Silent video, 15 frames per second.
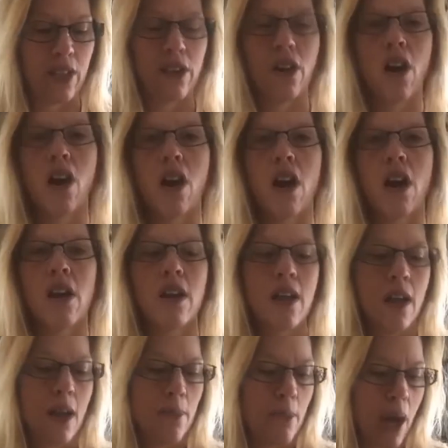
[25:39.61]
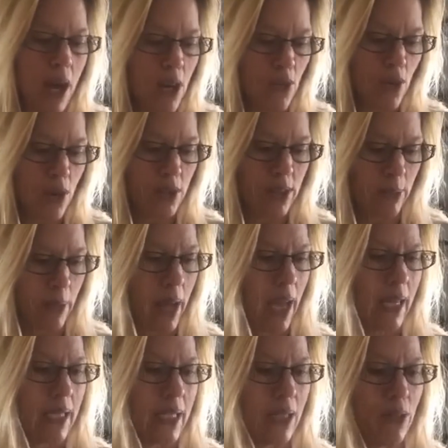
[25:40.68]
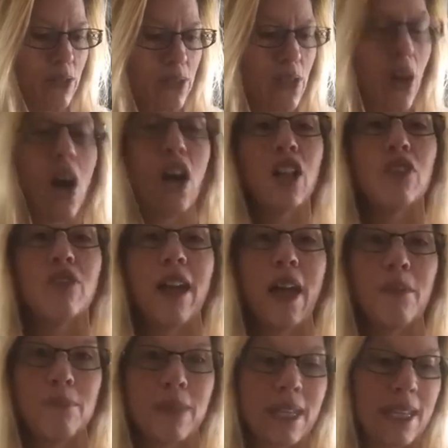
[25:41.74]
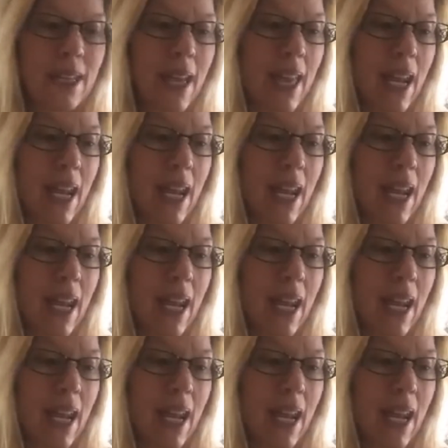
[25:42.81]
There are Ponderosa pine needles all around me,